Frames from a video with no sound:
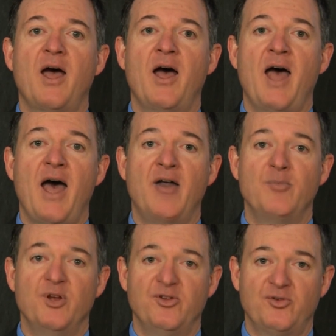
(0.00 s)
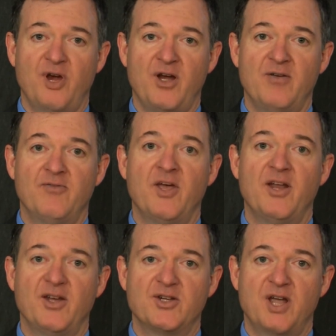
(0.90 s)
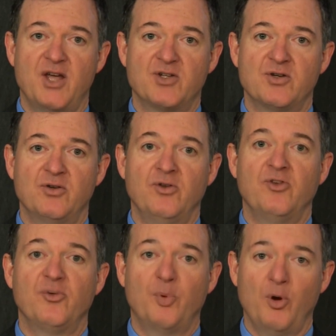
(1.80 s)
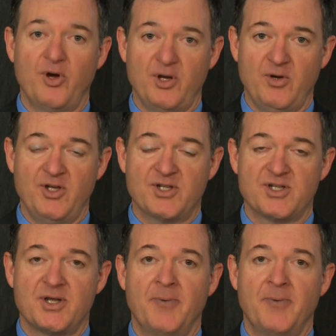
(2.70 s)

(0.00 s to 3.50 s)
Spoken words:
administrative and educational support units,